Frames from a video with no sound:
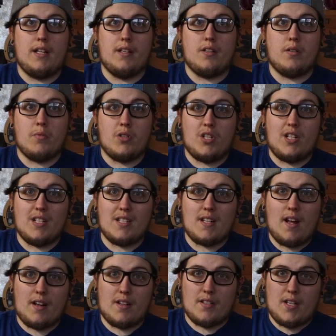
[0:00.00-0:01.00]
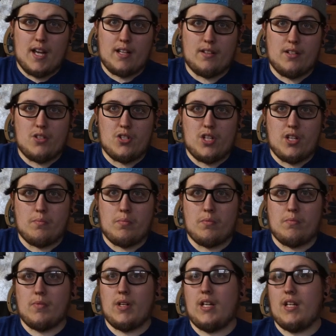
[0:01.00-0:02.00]
The machine is not exactly cheap.
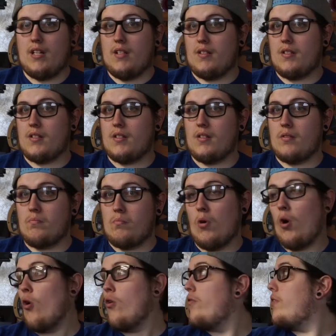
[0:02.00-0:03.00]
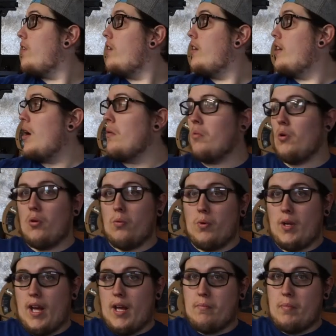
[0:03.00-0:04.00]
It's over double
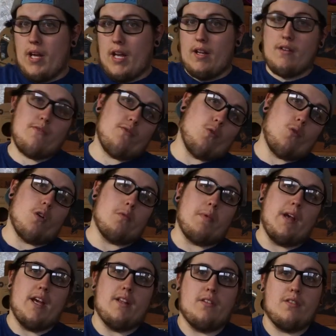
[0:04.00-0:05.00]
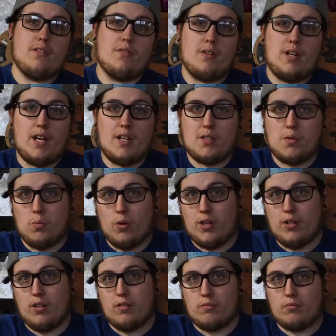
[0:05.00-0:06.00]
what I paid for my Ender 3
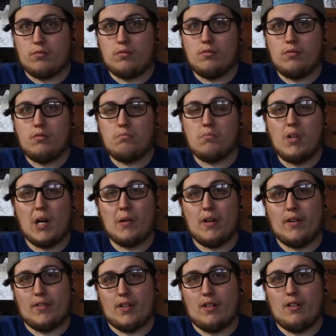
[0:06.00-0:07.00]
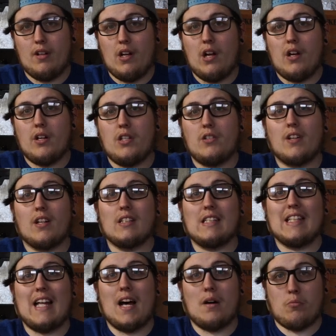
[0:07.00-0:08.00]
S1. However, you get a
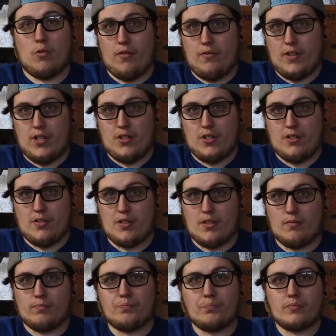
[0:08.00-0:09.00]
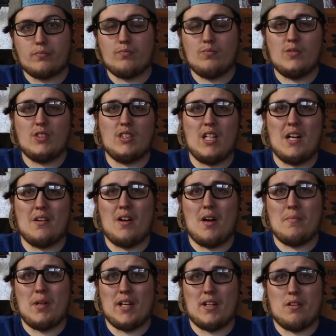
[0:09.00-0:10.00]
lot more features. Now,
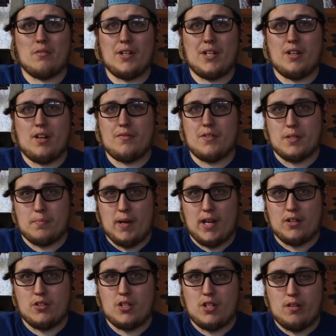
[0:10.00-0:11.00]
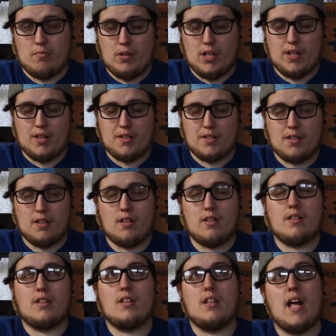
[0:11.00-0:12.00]
I'm not going to read off the spec sheet because
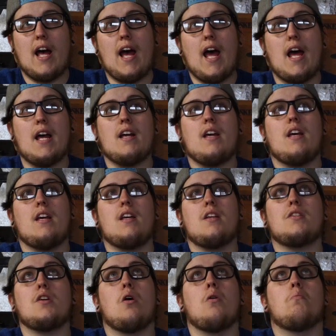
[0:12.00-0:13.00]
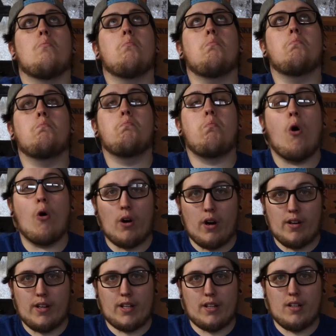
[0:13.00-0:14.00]
that is
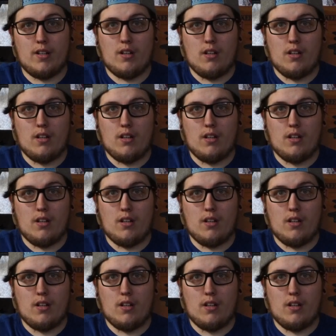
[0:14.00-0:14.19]
boring.